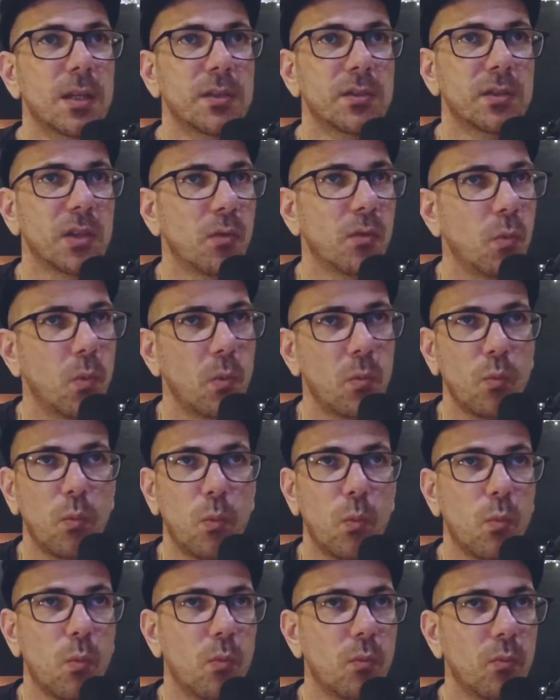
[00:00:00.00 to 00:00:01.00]
So
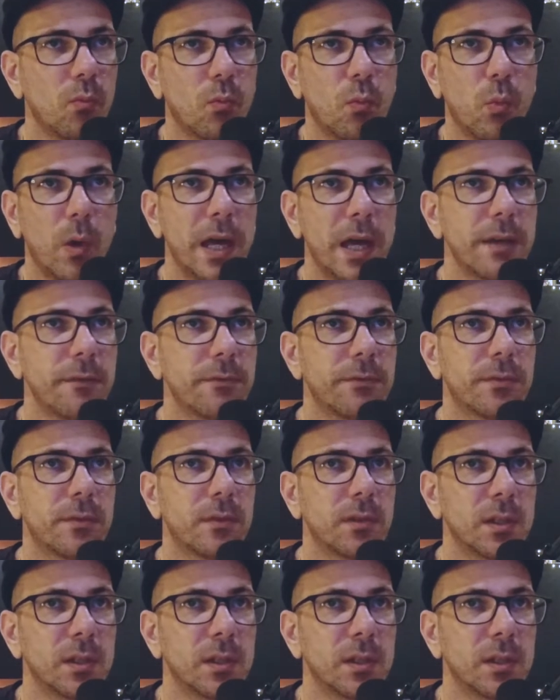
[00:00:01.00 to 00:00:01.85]
Wave